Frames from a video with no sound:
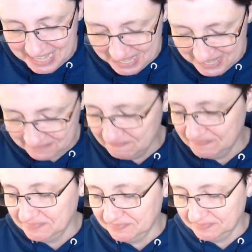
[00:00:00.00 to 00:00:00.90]
um,
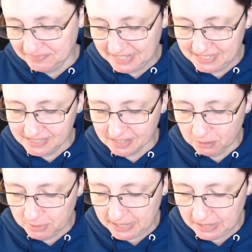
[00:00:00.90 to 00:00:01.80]
this is
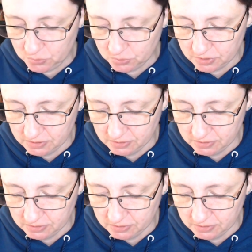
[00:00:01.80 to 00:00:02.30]
coming out